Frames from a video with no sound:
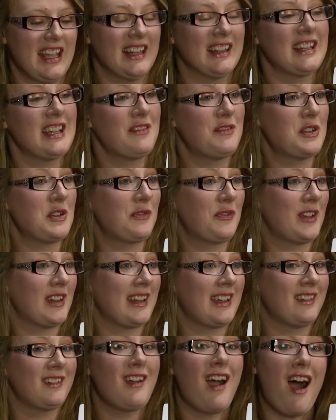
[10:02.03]
Leaves you
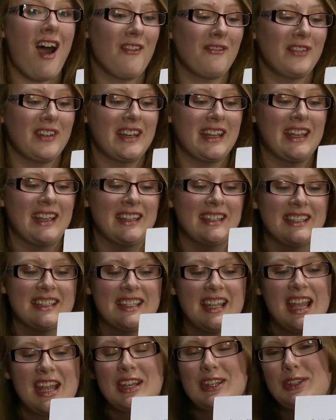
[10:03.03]
feeling confident,
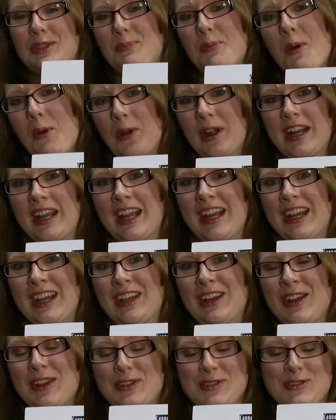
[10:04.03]

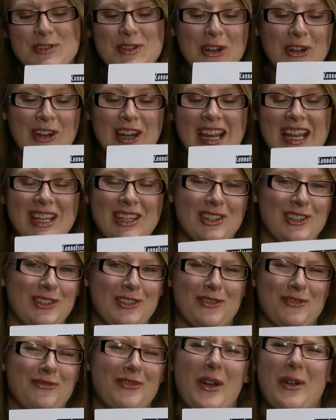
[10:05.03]
supported, nourished,
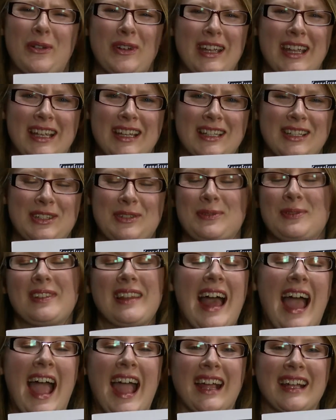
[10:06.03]
focused,
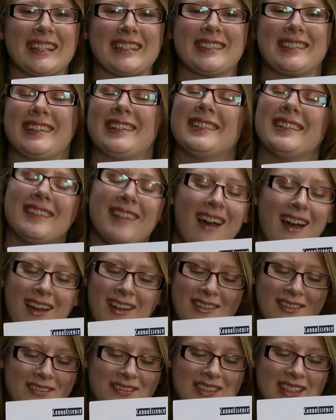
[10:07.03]
relaxed, and
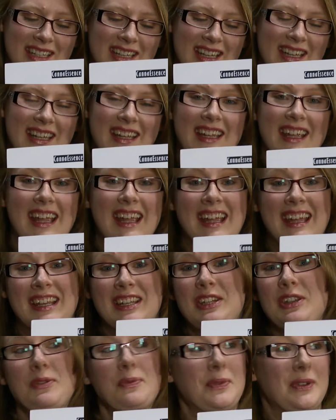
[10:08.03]
loved.
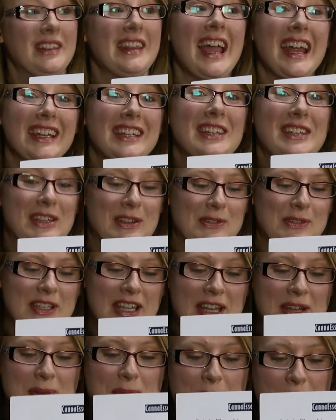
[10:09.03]
And you would like to use
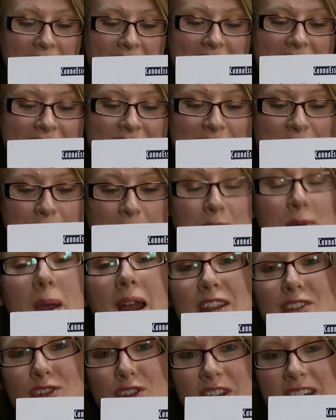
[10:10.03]
it when you're
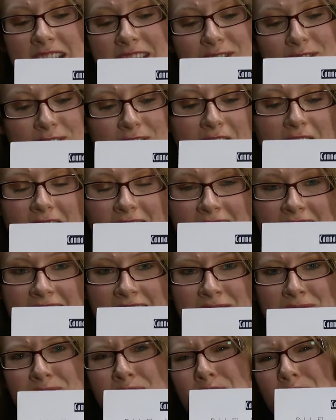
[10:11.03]
questioning your
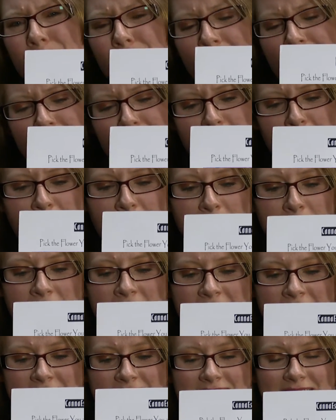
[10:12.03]
calling, your life
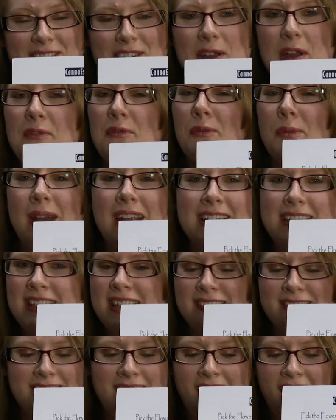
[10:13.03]
purpose, you have
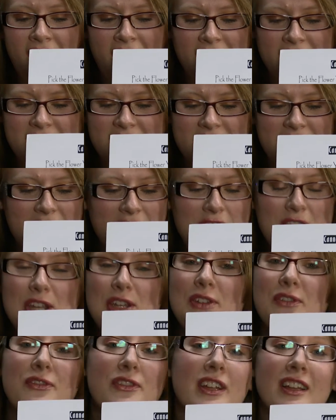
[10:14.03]
racing thoughts,
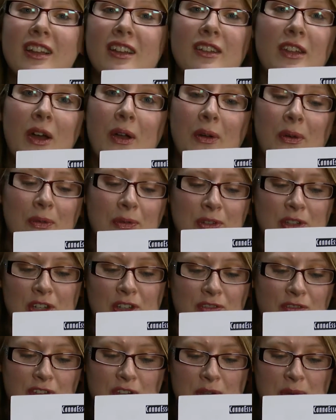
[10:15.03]
you feel alone,
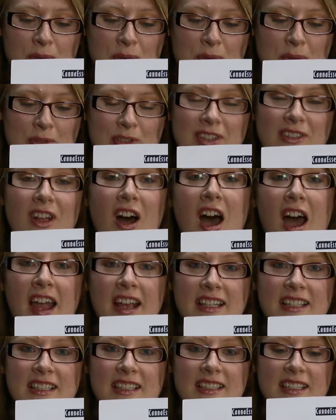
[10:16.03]
confused,
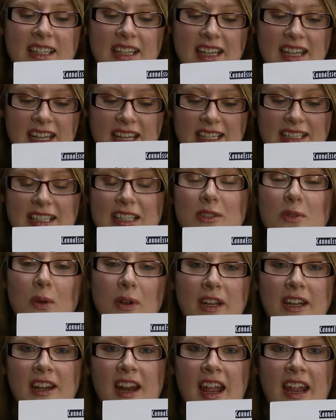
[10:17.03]
lost,
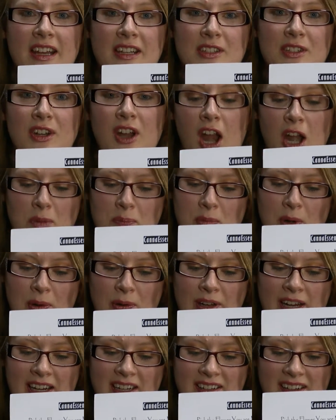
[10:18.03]
disorganized, or
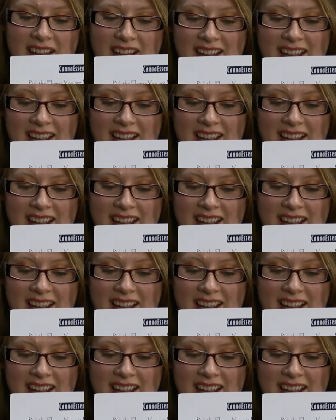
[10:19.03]
heartbroken.